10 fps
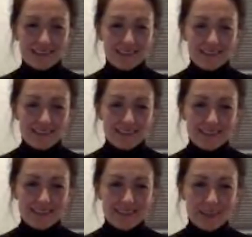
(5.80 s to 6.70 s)

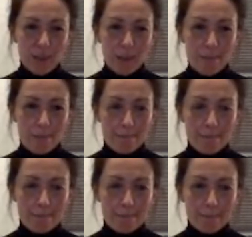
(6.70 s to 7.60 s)

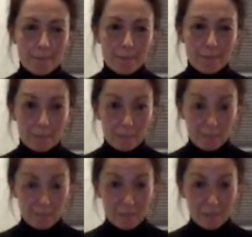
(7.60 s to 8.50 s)

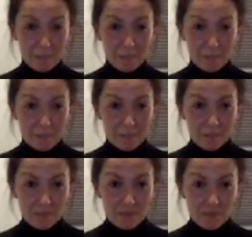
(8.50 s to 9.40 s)

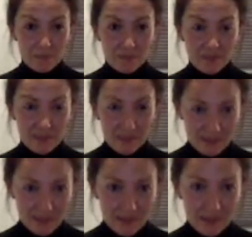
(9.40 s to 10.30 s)

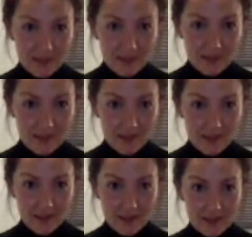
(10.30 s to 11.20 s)

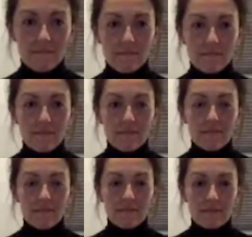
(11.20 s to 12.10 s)

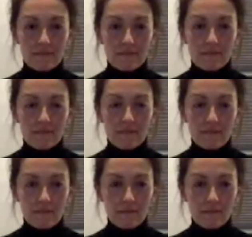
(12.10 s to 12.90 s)
This person isn't speaking.